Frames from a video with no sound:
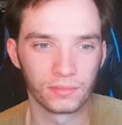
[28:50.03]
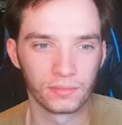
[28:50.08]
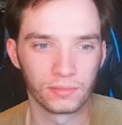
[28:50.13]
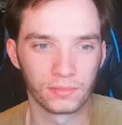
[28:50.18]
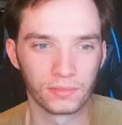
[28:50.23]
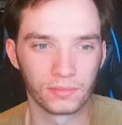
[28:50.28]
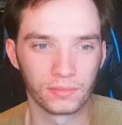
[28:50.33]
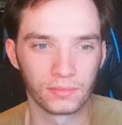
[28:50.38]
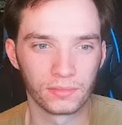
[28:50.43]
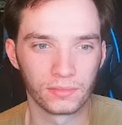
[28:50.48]
This
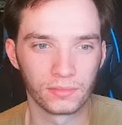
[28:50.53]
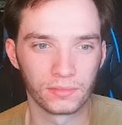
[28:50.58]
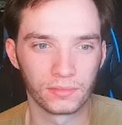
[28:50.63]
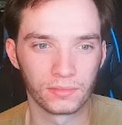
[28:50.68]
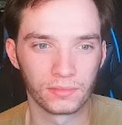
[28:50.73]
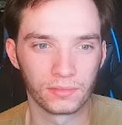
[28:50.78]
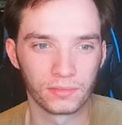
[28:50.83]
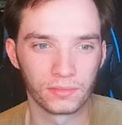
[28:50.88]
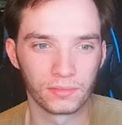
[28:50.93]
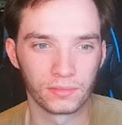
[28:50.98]
is always
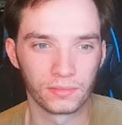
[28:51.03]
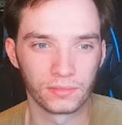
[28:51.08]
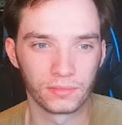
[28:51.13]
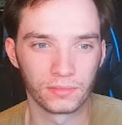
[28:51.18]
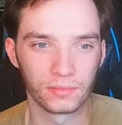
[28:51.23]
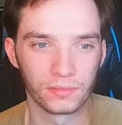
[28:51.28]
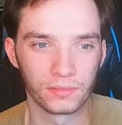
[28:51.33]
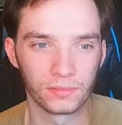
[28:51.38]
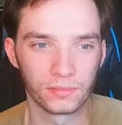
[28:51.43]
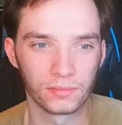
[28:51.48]
the danger with
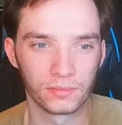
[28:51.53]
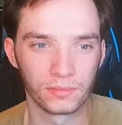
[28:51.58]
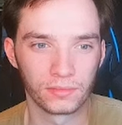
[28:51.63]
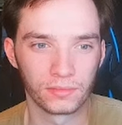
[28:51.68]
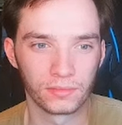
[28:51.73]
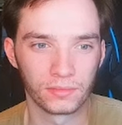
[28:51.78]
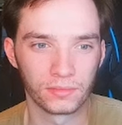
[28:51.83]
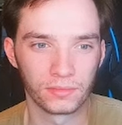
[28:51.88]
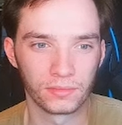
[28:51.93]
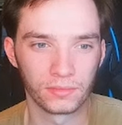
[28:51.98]
time
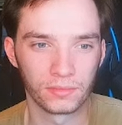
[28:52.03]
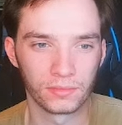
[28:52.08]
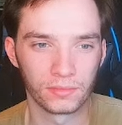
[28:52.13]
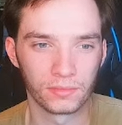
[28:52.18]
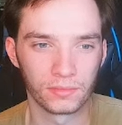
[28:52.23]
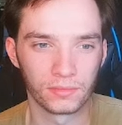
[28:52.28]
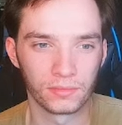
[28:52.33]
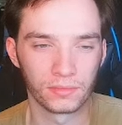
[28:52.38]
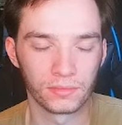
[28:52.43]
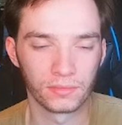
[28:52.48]
skips. When you
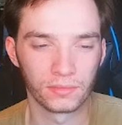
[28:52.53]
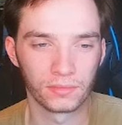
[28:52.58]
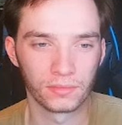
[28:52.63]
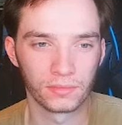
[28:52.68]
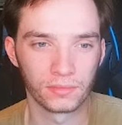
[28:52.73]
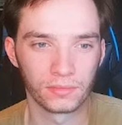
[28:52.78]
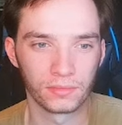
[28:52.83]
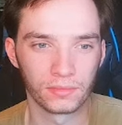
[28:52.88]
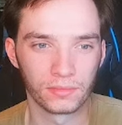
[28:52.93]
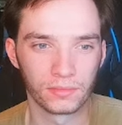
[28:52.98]
break the
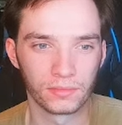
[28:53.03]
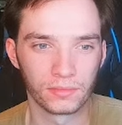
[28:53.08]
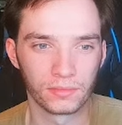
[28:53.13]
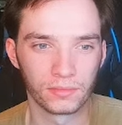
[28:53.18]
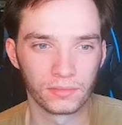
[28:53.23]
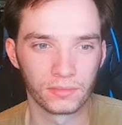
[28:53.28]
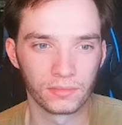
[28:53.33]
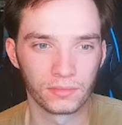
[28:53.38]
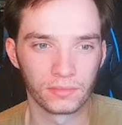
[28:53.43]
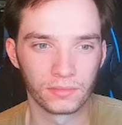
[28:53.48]
continuity like that,
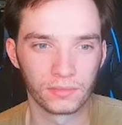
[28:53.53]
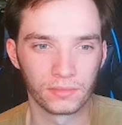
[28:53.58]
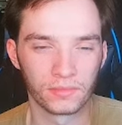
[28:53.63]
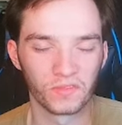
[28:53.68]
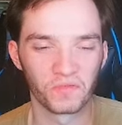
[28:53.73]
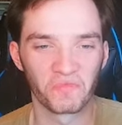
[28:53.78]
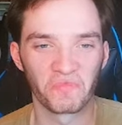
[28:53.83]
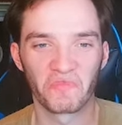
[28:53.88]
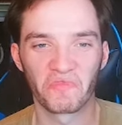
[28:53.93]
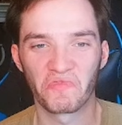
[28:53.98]
your
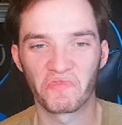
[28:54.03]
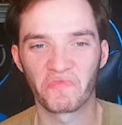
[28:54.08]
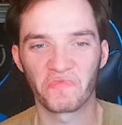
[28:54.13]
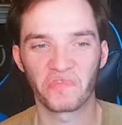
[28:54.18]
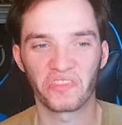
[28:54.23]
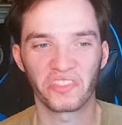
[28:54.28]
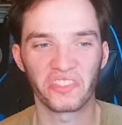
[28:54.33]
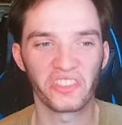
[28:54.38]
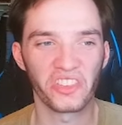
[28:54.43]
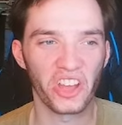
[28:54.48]
audience
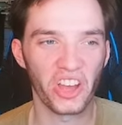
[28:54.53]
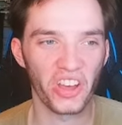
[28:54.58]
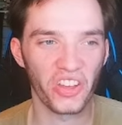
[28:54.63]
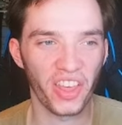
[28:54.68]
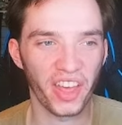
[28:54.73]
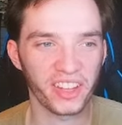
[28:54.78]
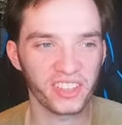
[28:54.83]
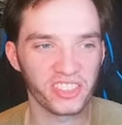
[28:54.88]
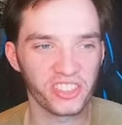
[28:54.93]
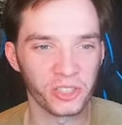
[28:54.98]
disengages. No,
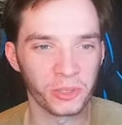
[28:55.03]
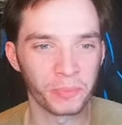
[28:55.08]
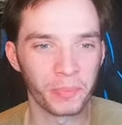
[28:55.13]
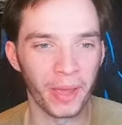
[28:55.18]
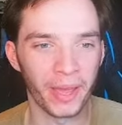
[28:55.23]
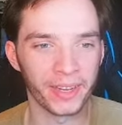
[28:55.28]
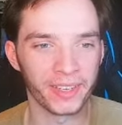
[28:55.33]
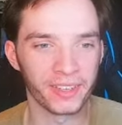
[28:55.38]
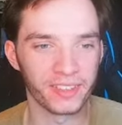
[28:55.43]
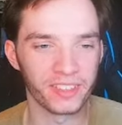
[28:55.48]
that was just
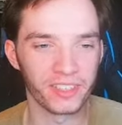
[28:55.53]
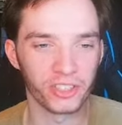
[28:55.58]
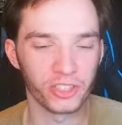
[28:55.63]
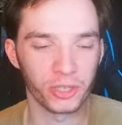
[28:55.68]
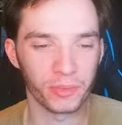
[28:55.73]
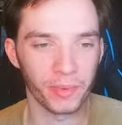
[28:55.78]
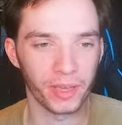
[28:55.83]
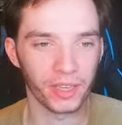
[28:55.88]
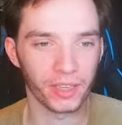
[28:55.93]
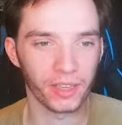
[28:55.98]
bad
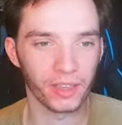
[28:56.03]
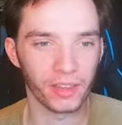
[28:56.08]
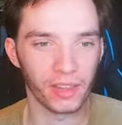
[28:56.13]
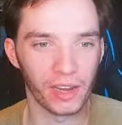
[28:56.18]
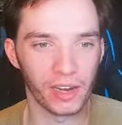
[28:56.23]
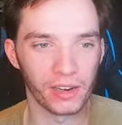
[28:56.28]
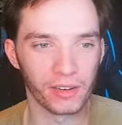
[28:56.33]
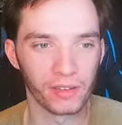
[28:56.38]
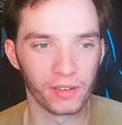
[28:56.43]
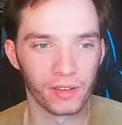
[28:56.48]
decision making
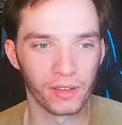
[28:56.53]
there.